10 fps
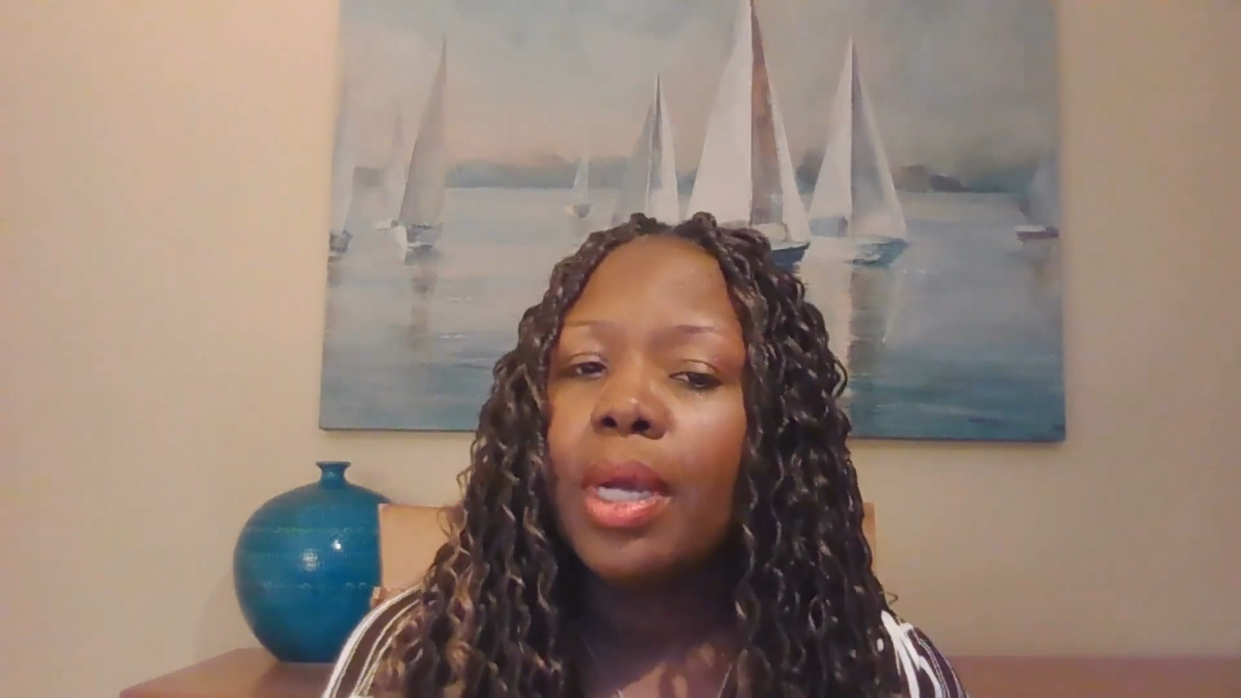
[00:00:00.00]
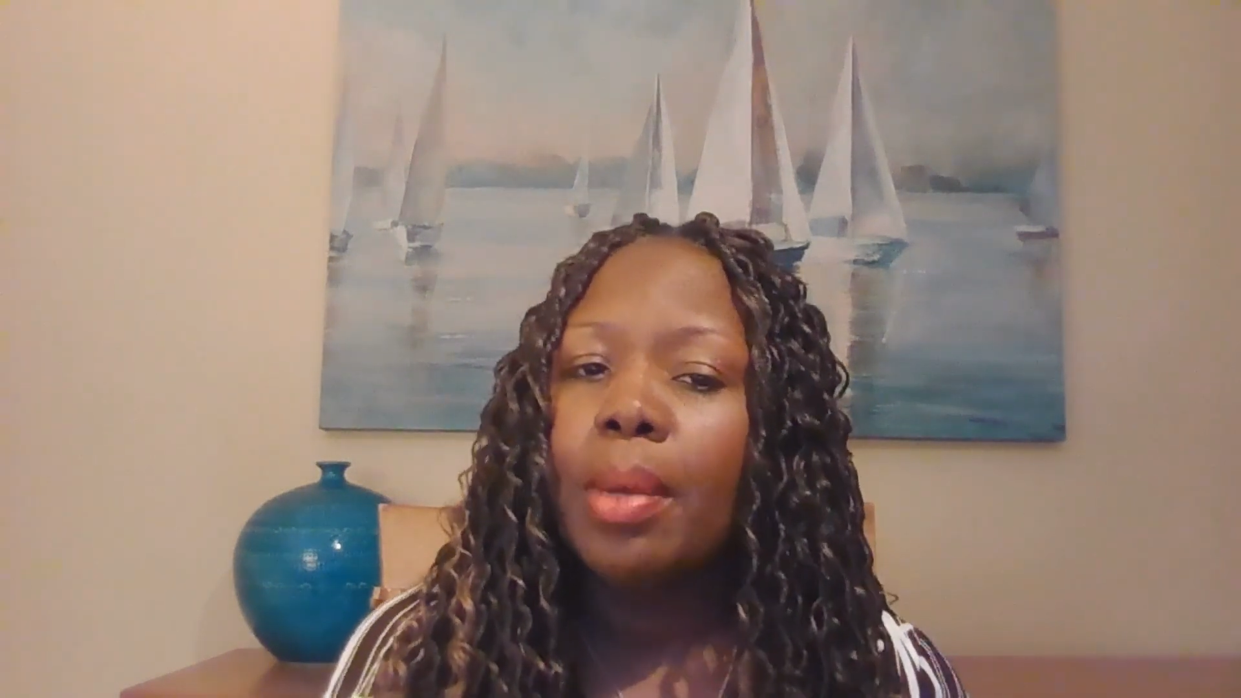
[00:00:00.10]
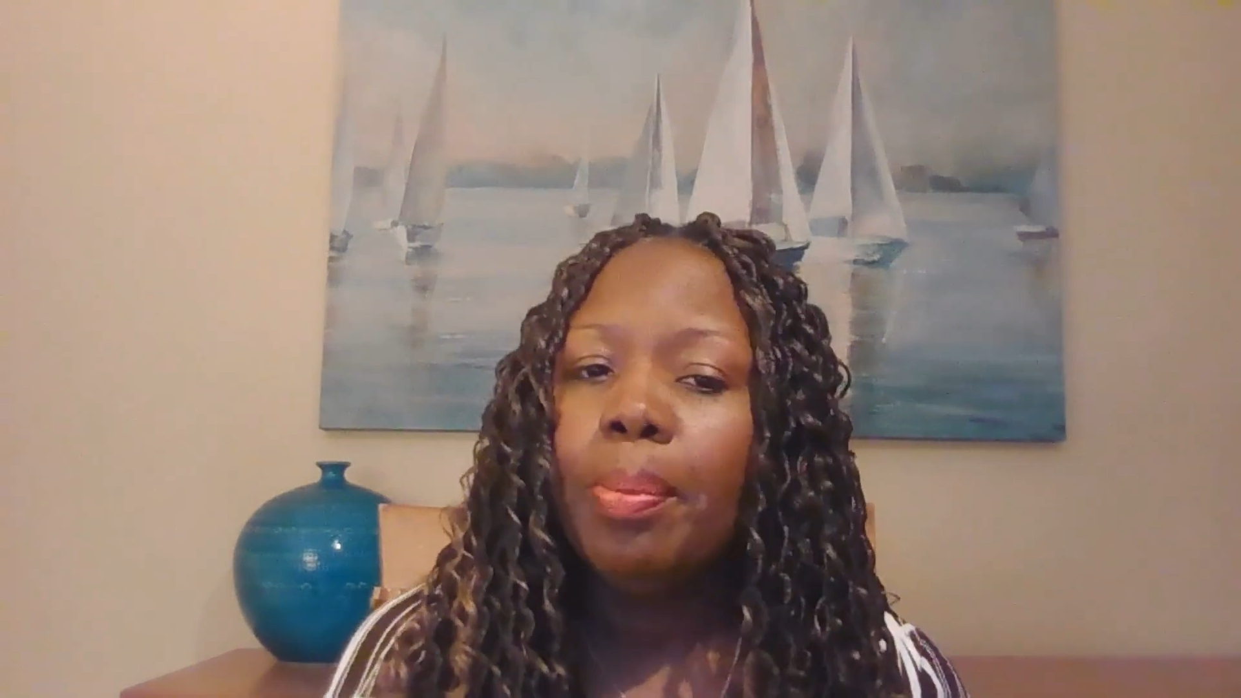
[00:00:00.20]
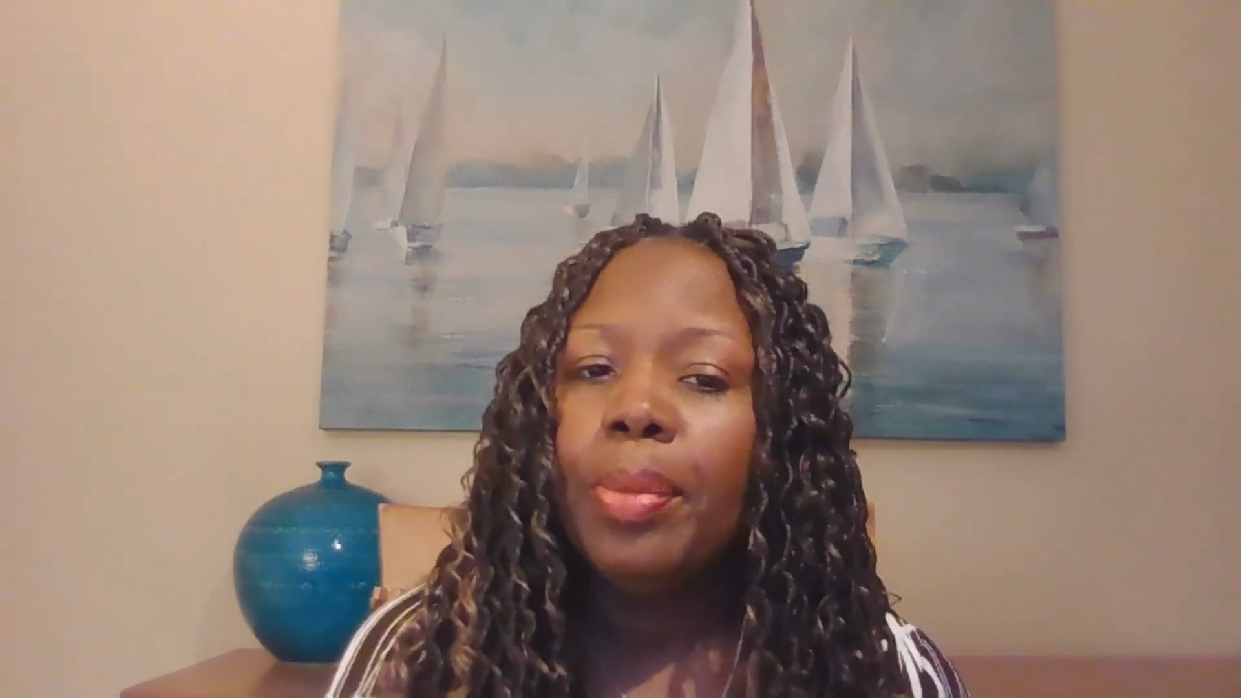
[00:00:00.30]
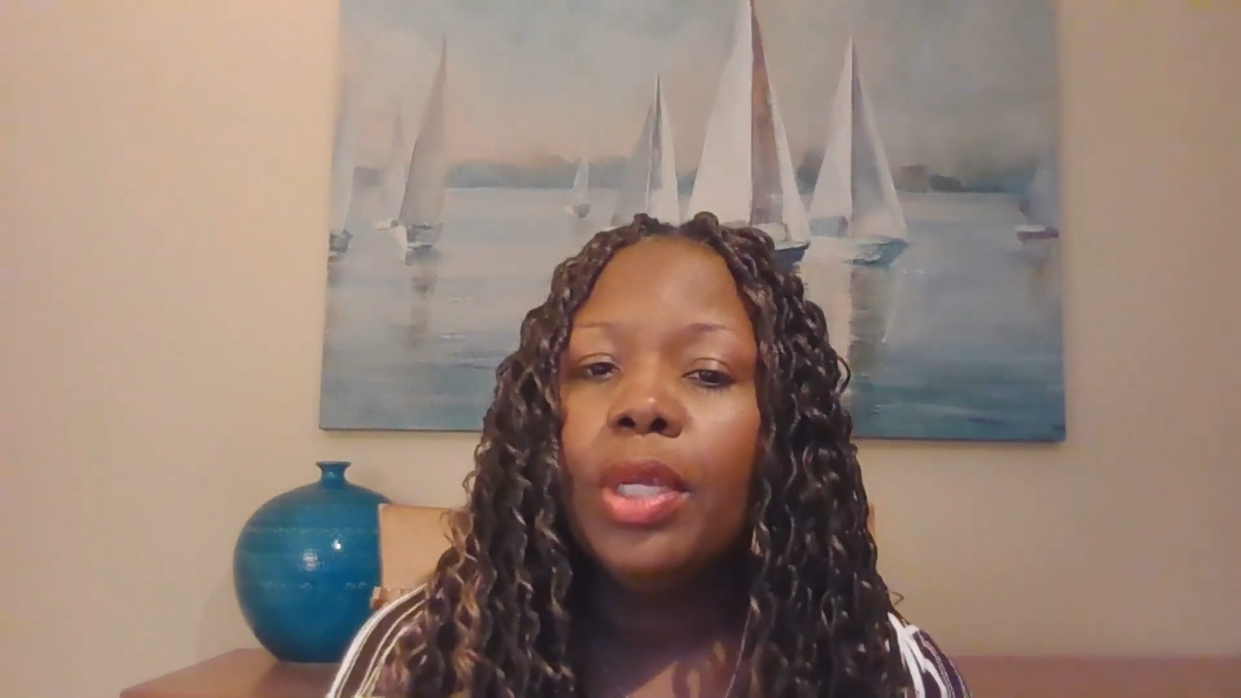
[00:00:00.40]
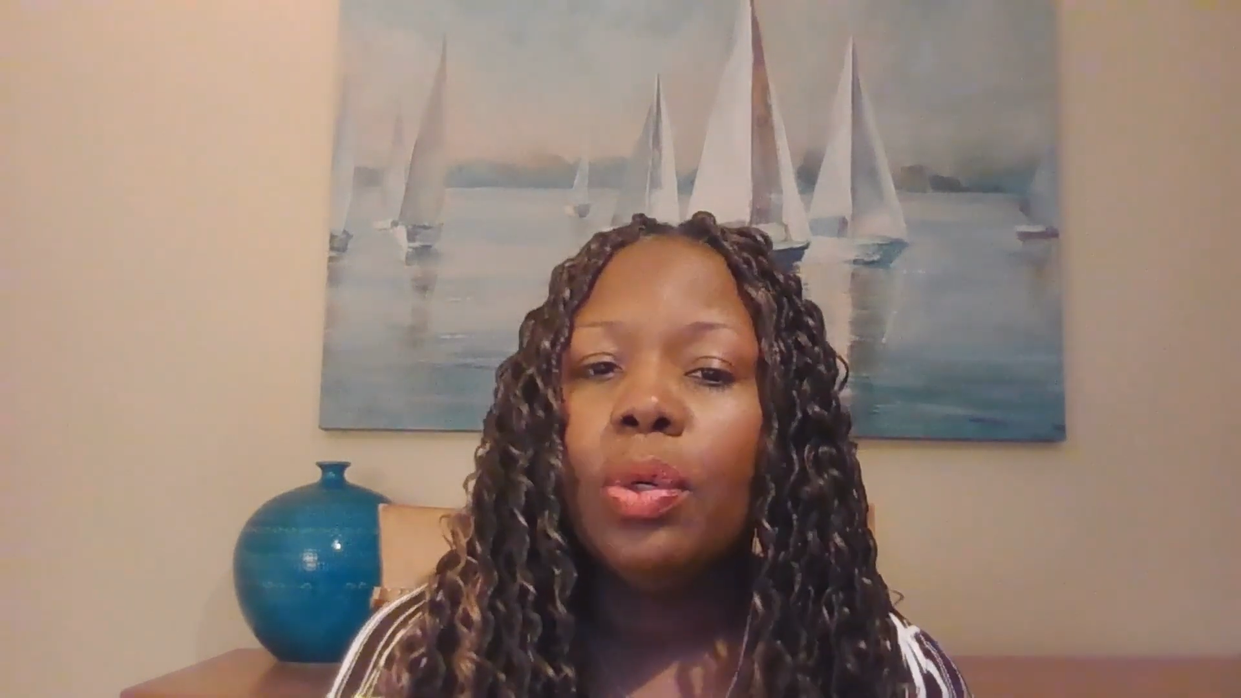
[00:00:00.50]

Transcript: company